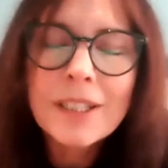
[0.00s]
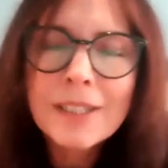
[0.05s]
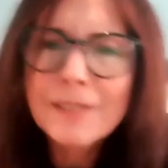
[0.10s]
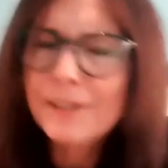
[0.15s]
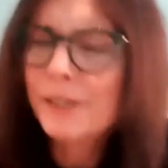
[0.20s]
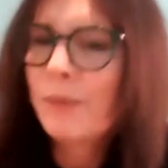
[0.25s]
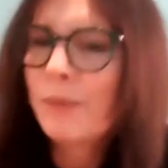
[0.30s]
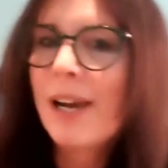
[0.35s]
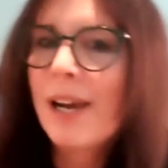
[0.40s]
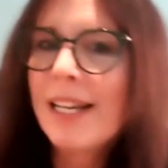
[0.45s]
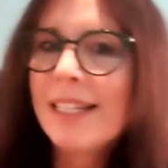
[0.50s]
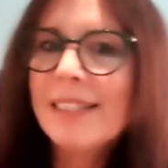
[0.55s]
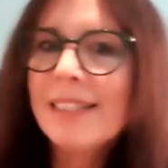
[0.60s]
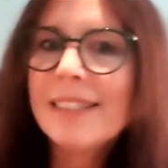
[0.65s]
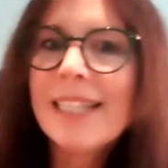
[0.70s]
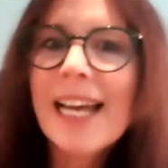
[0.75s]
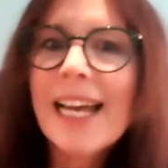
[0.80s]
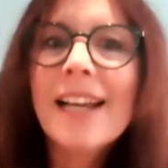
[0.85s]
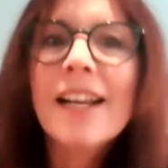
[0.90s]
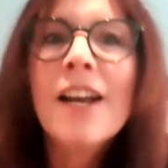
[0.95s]
So why is
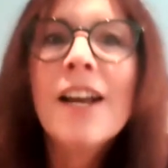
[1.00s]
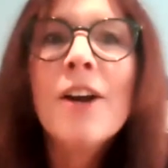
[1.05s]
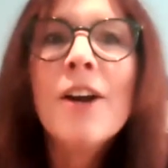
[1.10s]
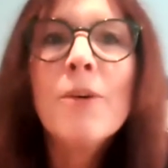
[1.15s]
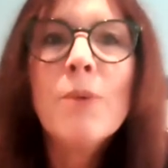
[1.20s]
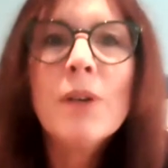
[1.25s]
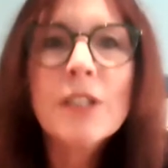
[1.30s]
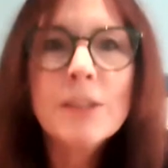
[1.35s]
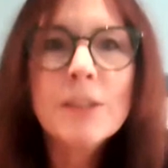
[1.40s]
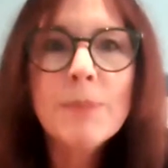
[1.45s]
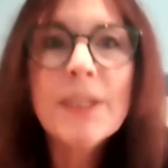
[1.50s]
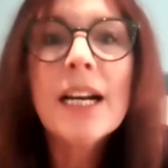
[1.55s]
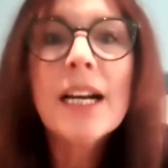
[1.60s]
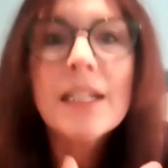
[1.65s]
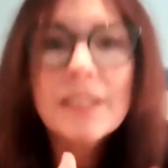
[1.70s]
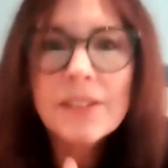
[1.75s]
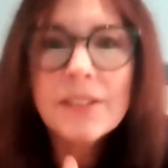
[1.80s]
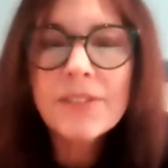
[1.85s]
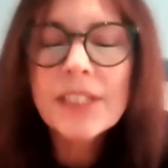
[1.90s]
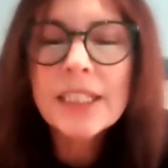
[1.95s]
that? Well, it's
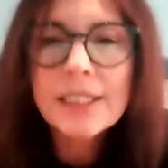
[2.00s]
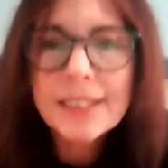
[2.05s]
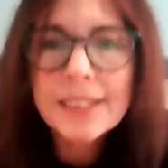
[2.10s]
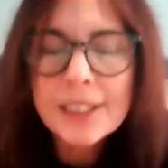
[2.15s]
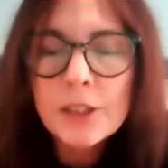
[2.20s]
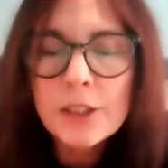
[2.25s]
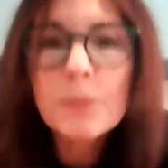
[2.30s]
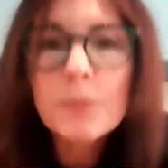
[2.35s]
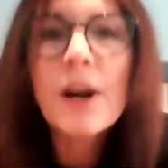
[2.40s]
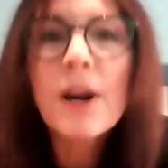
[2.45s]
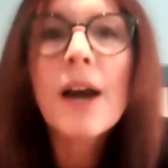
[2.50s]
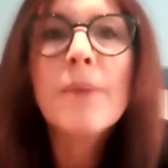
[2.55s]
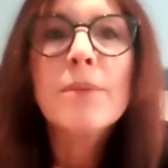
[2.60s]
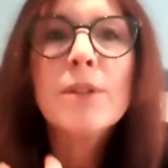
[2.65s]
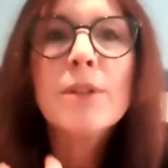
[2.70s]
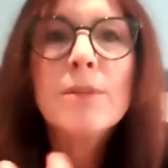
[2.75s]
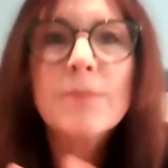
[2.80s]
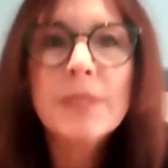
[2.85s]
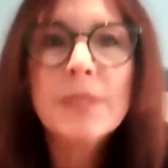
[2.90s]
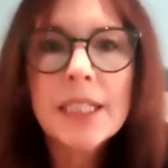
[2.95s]
because of these tilt problems,